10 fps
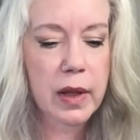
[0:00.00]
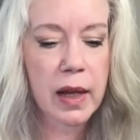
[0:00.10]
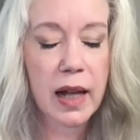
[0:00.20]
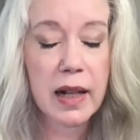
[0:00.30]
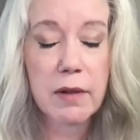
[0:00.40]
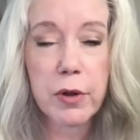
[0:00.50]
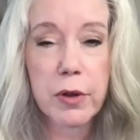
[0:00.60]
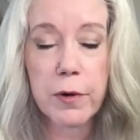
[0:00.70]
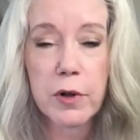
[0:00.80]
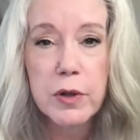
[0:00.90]
And after
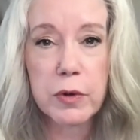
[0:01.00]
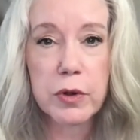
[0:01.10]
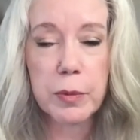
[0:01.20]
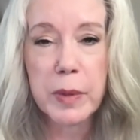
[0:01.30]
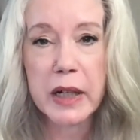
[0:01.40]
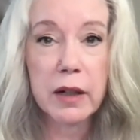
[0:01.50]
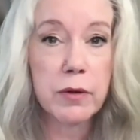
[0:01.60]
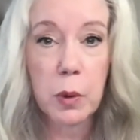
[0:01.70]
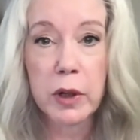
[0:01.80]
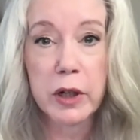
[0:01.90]
the beginning of
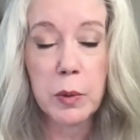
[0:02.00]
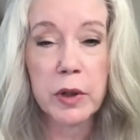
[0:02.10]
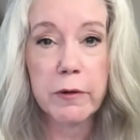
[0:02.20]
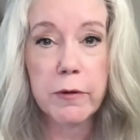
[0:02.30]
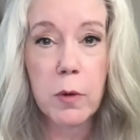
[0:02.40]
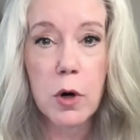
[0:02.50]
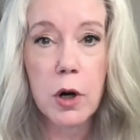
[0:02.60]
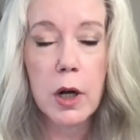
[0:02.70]
2024,